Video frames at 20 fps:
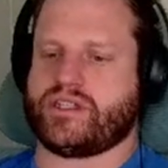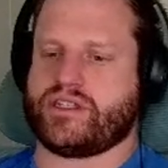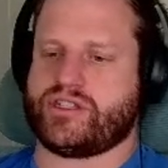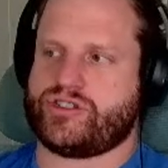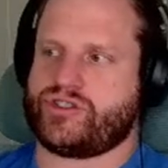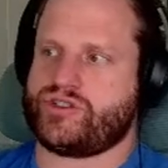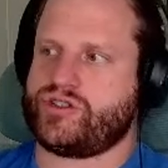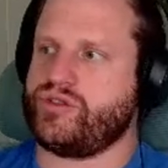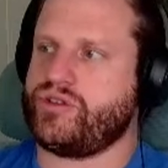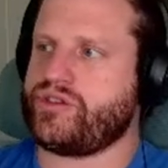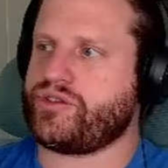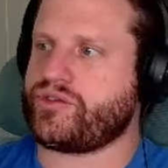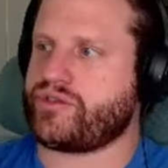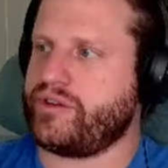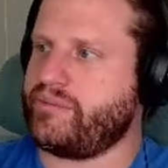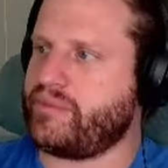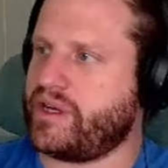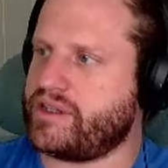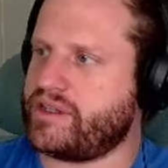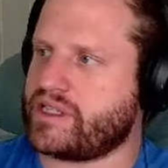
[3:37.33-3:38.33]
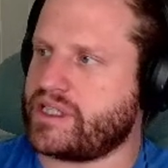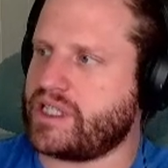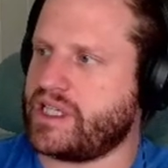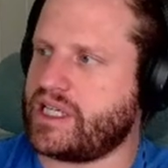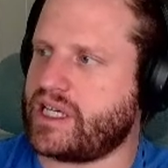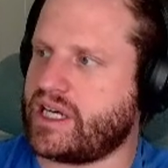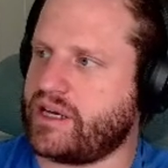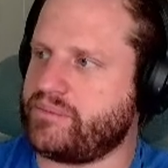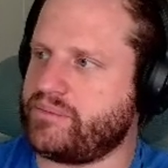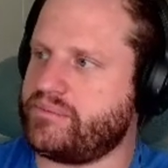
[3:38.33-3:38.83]
this 2 to 3 month lead
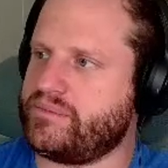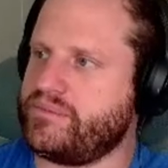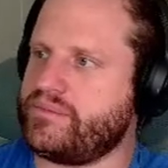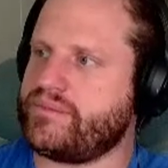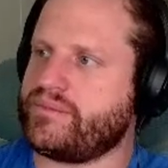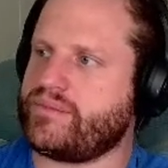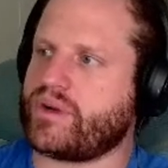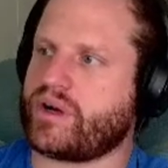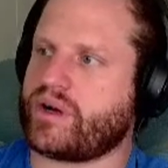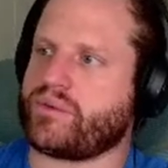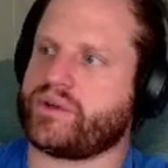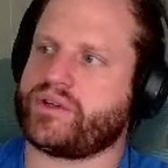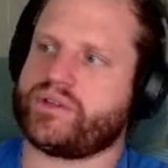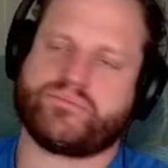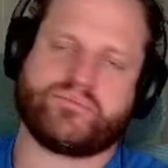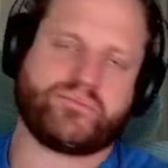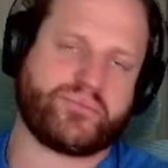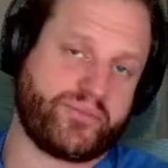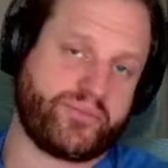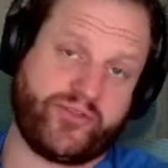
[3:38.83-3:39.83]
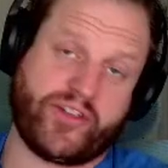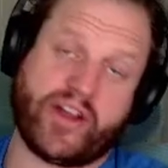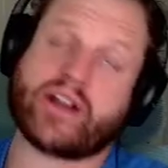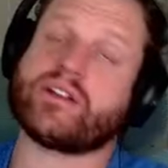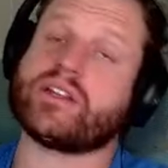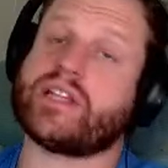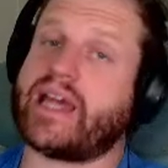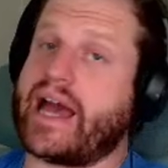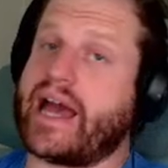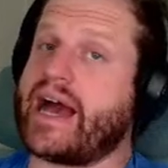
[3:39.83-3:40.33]
up where we're
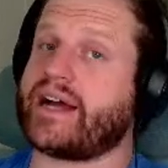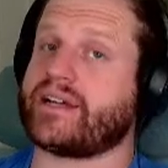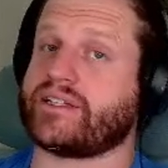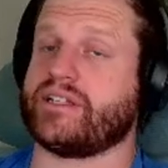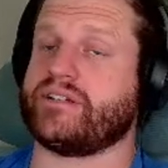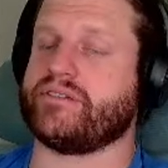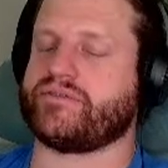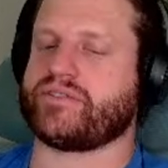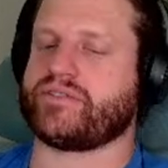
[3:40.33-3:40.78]
fairly active.